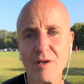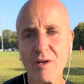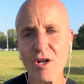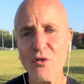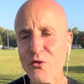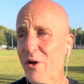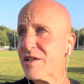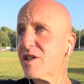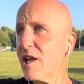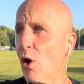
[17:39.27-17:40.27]

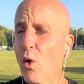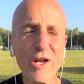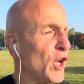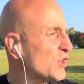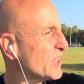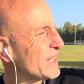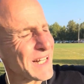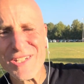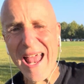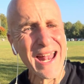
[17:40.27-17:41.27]
confess to Yahuwah, not
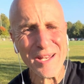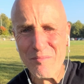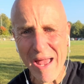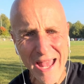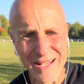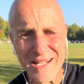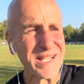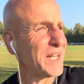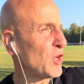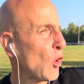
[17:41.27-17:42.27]
to any man, not to
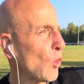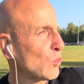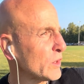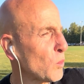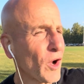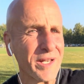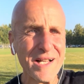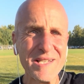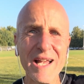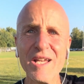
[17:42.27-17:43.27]
any holy one,
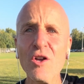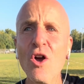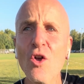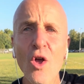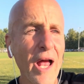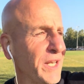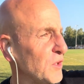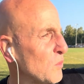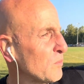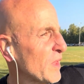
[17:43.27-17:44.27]
not to
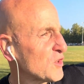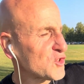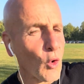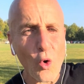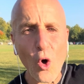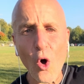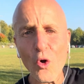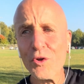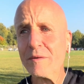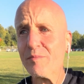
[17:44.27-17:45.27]
any
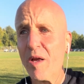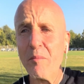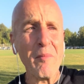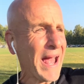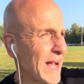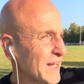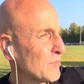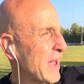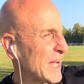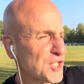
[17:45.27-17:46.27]
so-called
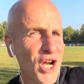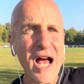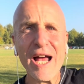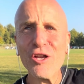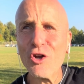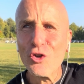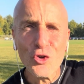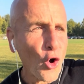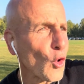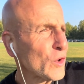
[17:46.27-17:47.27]
magi,
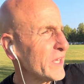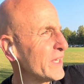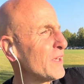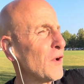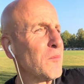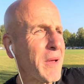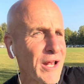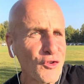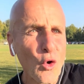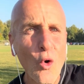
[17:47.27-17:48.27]
yogi,
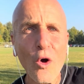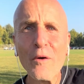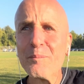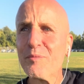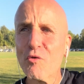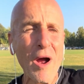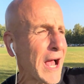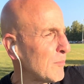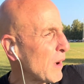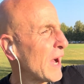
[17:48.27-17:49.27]
mentor,
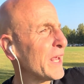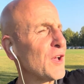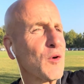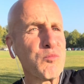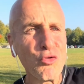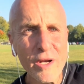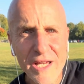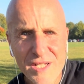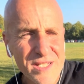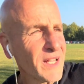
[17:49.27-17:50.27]
rabbi,
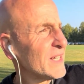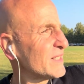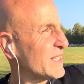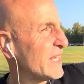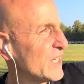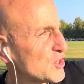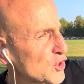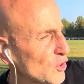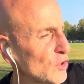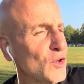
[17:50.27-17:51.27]
priest,
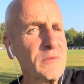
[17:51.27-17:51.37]
teacher.